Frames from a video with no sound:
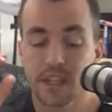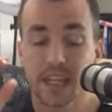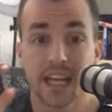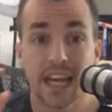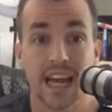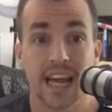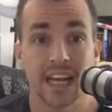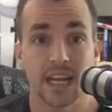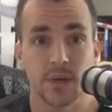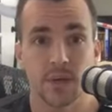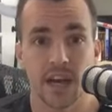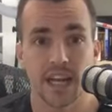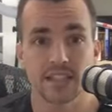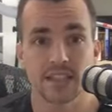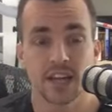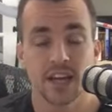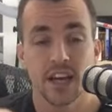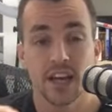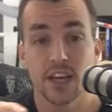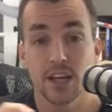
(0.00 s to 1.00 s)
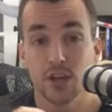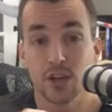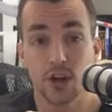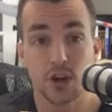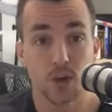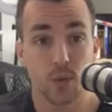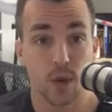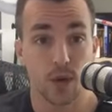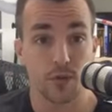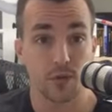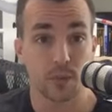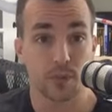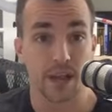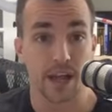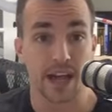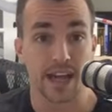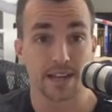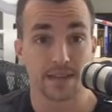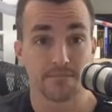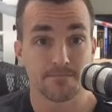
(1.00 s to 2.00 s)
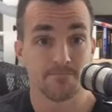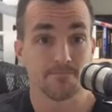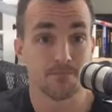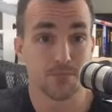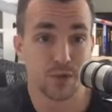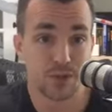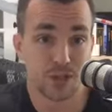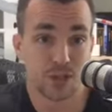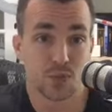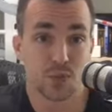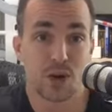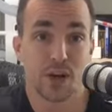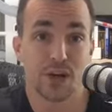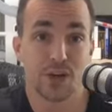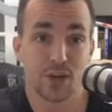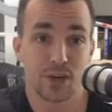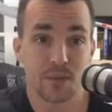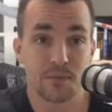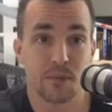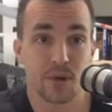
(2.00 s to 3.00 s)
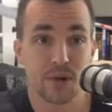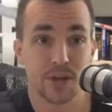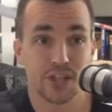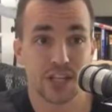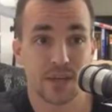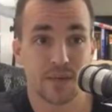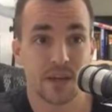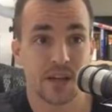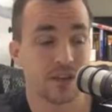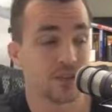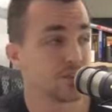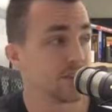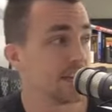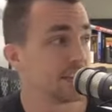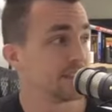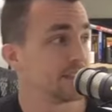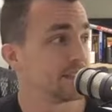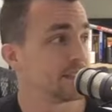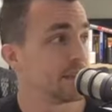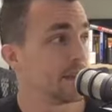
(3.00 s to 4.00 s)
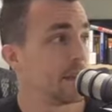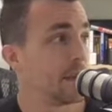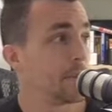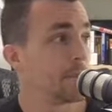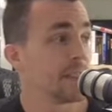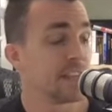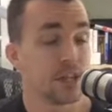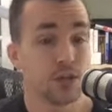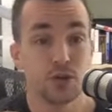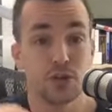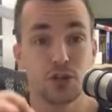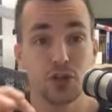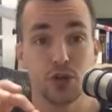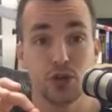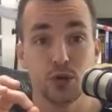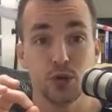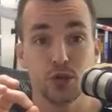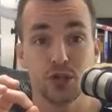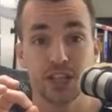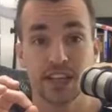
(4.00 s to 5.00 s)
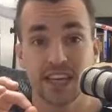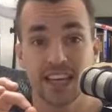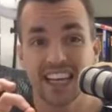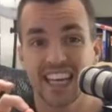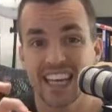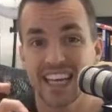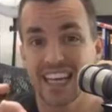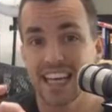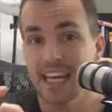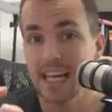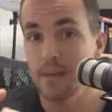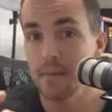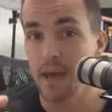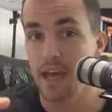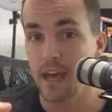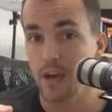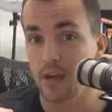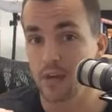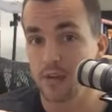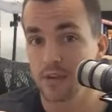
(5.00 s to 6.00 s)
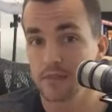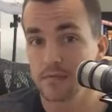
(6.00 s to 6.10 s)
Anyways, you go to quick reply, which is where you can merge email addresses. You choose email.